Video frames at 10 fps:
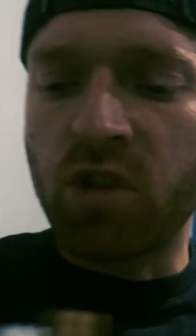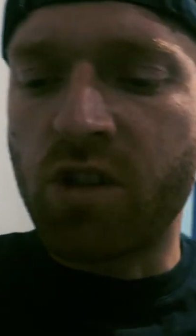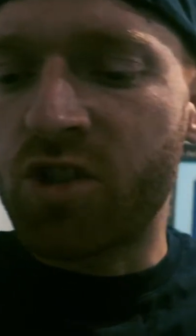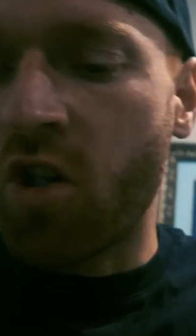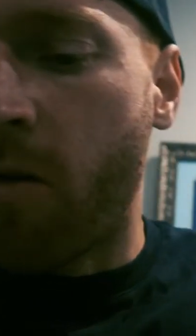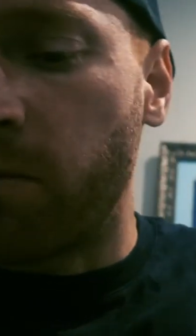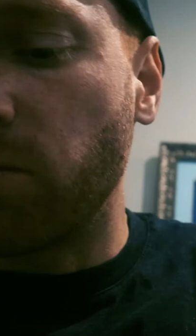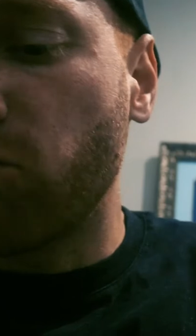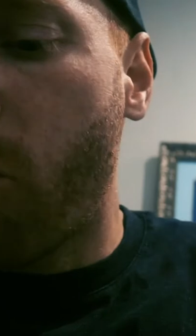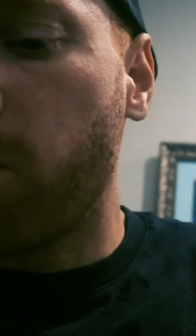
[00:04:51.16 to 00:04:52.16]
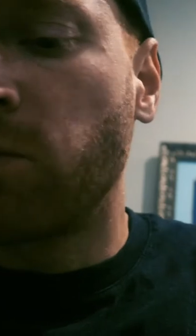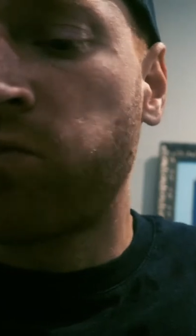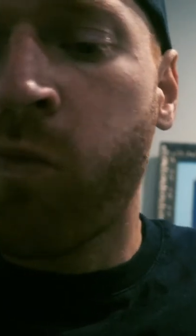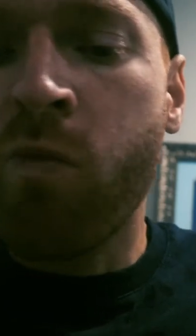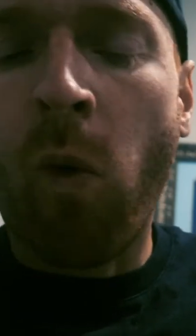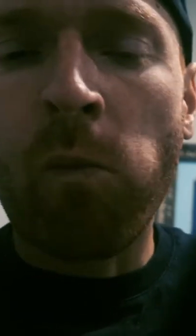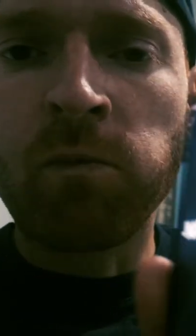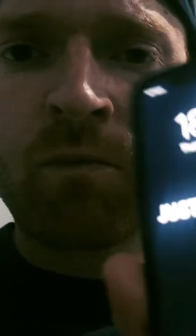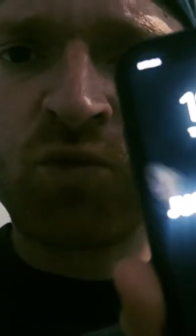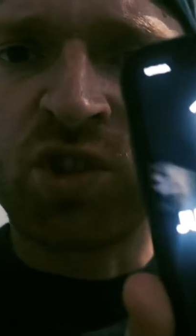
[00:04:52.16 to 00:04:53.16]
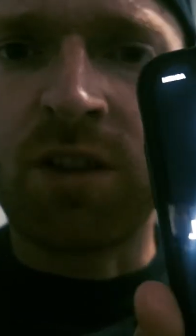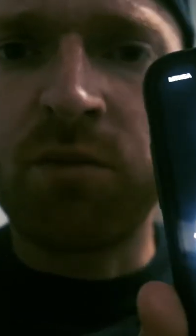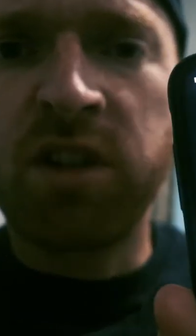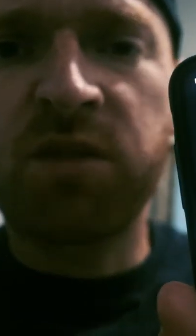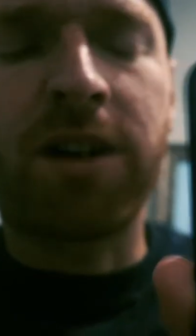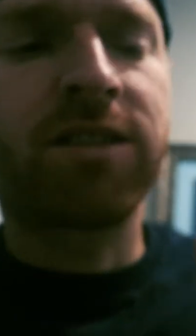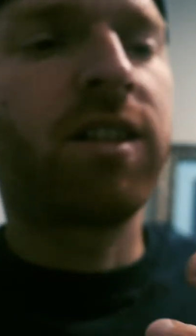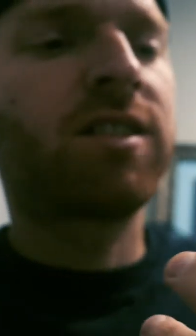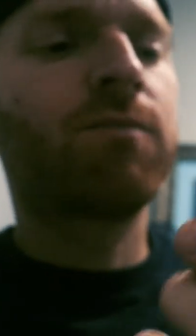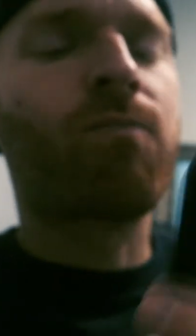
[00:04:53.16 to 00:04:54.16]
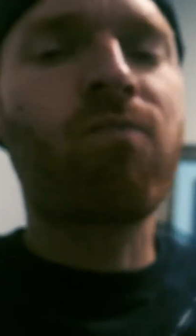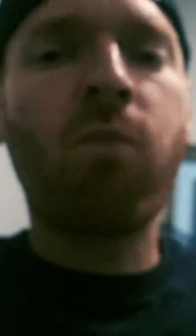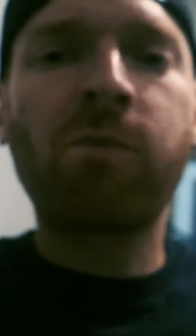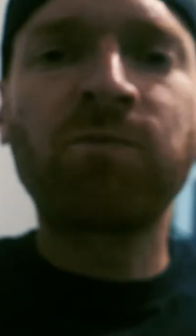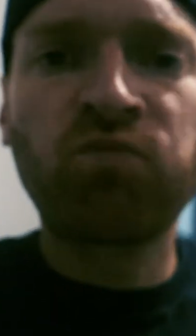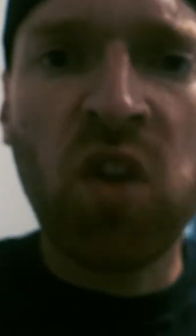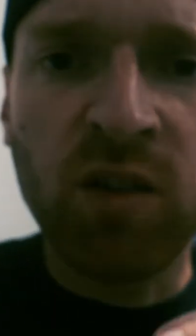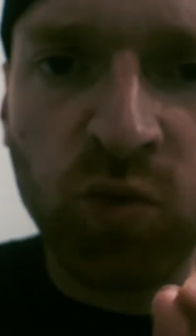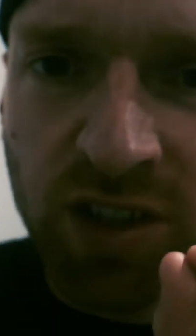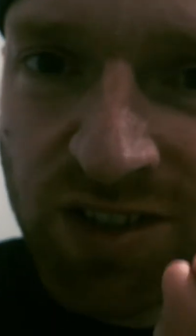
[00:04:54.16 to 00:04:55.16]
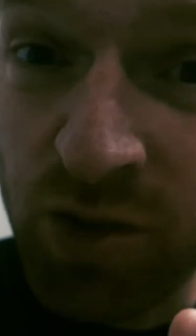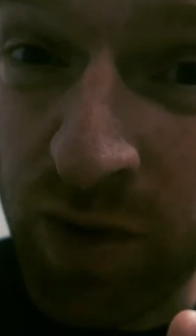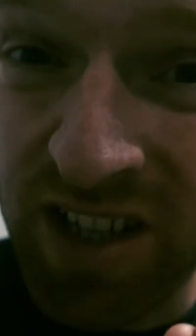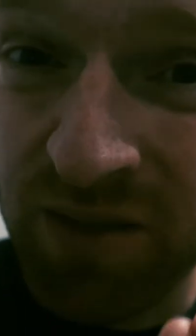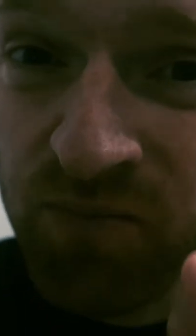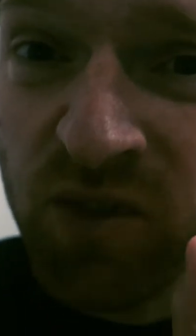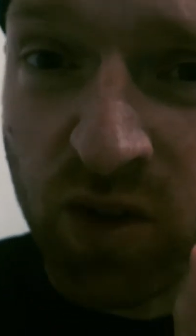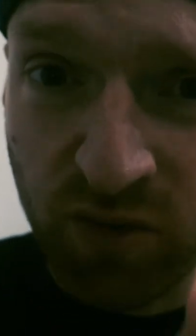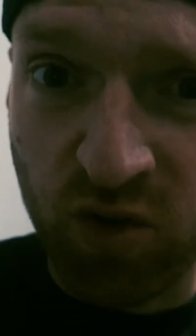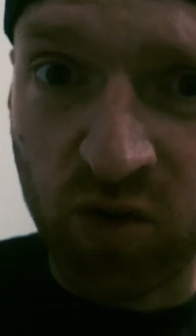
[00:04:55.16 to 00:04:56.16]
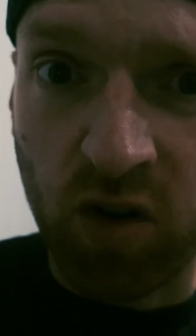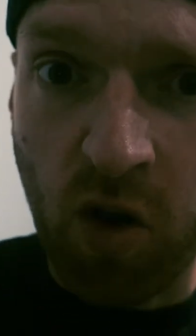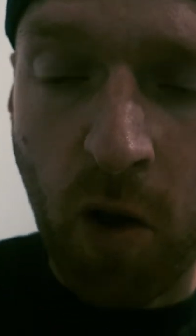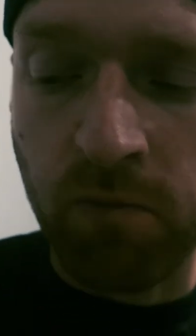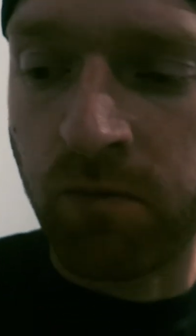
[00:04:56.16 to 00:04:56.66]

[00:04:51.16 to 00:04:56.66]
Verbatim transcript: It is now 6:07. We are still waiting for the phone call.